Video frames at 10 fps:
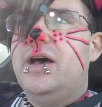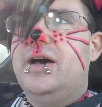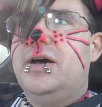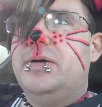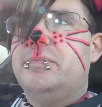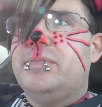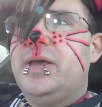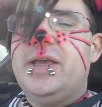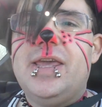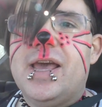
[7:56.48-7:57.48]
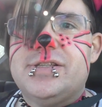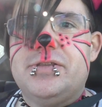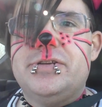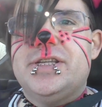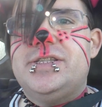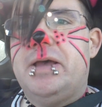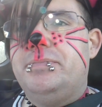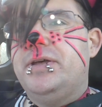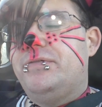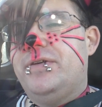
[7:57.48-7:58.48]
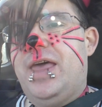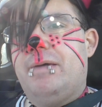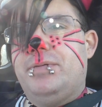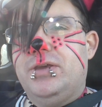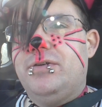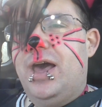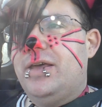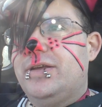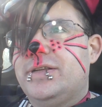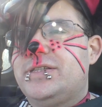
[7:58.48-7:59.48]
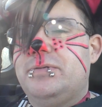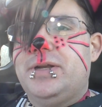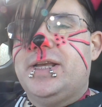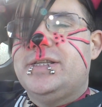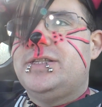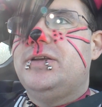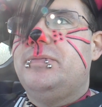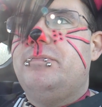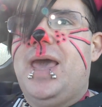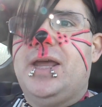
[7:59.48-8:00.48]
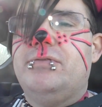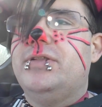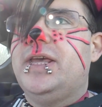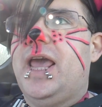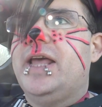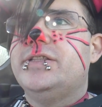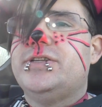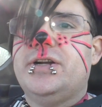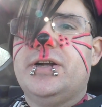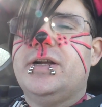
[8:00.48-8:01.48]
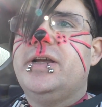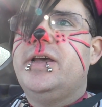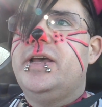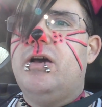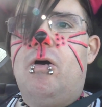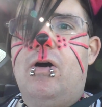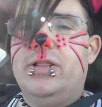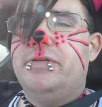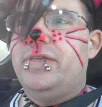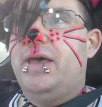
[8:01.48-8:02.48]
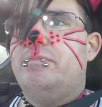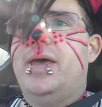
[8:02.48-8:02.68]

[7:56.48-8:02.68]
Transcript: Um, yeah, so there's a template for that, but you gotta someone has to manually enter all of that